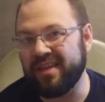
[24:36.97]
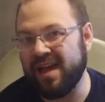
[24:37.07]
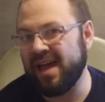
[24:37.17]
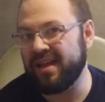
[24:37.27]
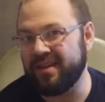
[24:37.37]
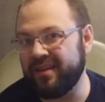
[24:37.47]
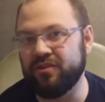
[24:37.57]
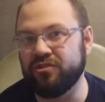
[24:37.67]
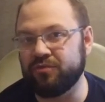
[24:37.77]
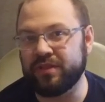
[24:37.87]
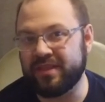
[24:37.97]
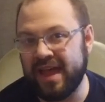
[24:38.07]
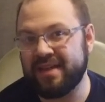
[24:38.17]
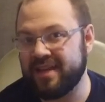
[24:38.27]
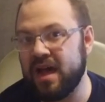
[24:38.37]
that deals with
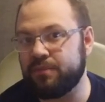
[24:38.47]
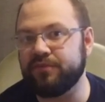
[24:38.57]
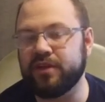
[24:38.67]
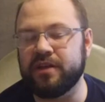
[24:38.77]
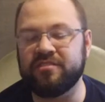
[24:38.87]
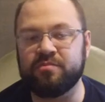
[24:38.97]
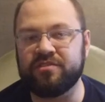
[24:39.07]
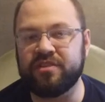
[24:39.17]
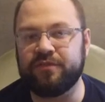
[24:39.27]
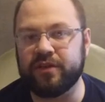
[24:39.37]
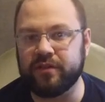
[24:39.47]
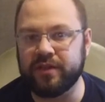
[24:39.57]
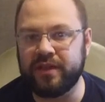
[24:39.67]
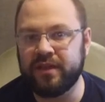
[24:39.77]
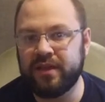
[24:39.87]
that type of gun specifically,